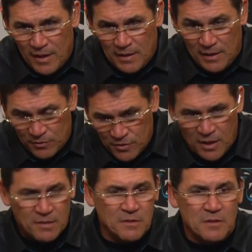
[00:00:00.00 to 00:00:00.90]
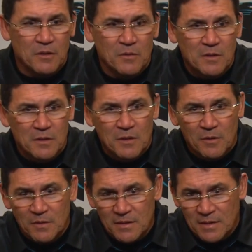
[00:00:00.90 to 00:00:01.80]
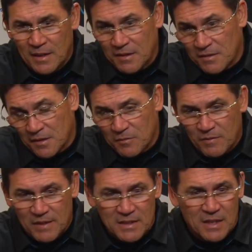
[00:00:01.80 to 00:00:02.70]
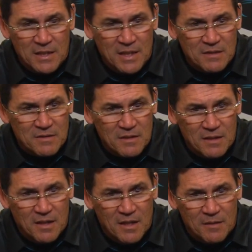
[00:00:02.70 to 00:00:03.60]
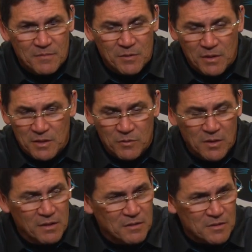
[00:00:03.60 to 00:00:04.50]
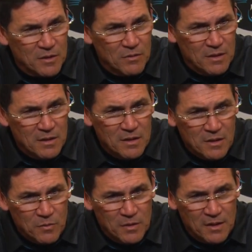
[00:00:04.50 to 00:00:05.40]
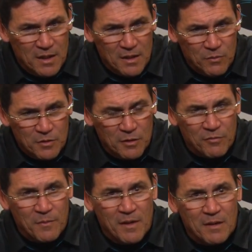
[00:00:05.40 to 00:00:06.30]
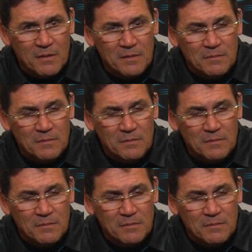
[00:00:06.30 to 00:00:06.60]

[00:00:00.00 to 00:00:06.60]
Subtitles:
and Leonard Johnson. So, you know, the nice thing is we've got 10 days until we got to do anything, so we'll go from there.